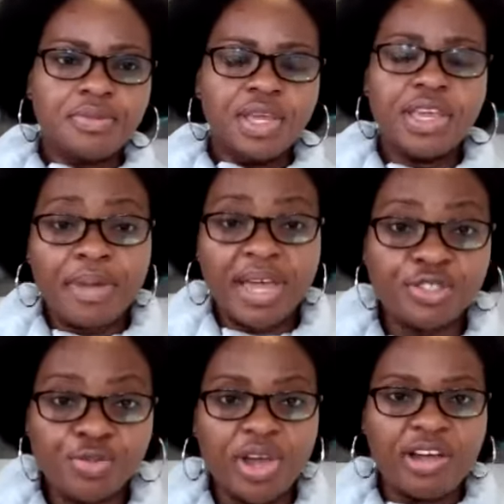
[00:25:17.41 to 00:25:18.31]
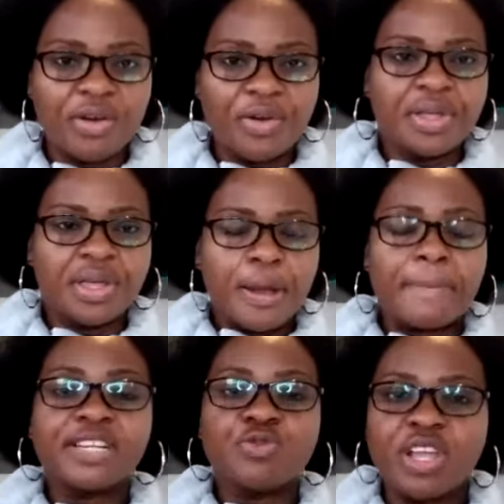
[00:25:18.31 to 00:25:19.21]
He meant well,
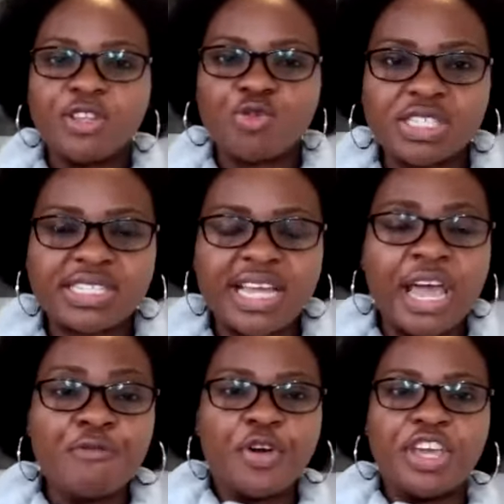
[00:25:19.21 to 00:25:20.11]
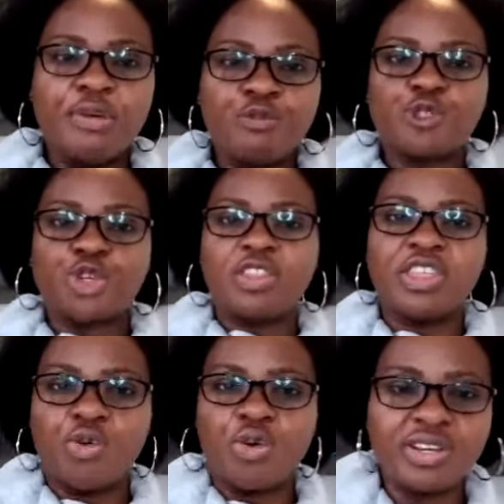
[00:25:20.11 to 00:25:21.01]
but when it was time for him to show
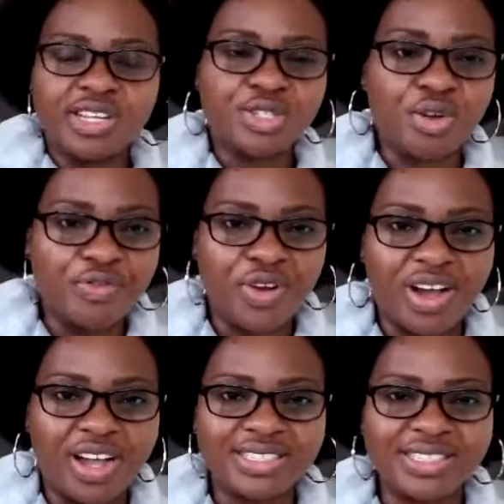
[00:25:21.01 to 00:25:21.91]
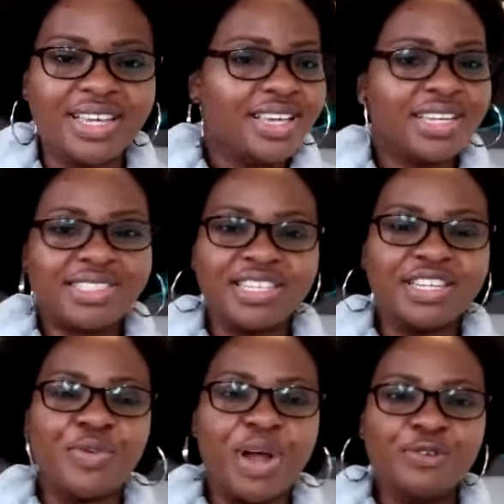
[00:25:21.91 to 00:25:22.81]
the goodness of God, he
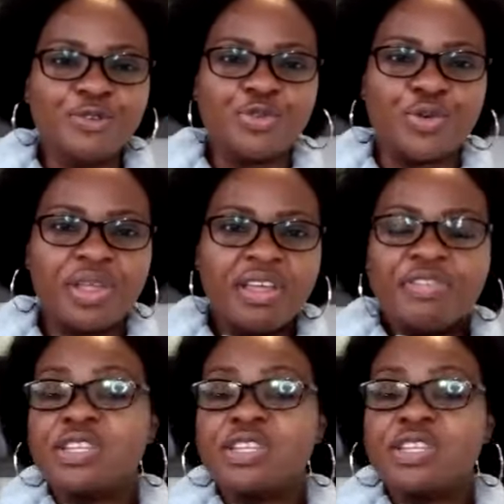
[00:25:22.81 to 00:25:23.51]
didn't want to.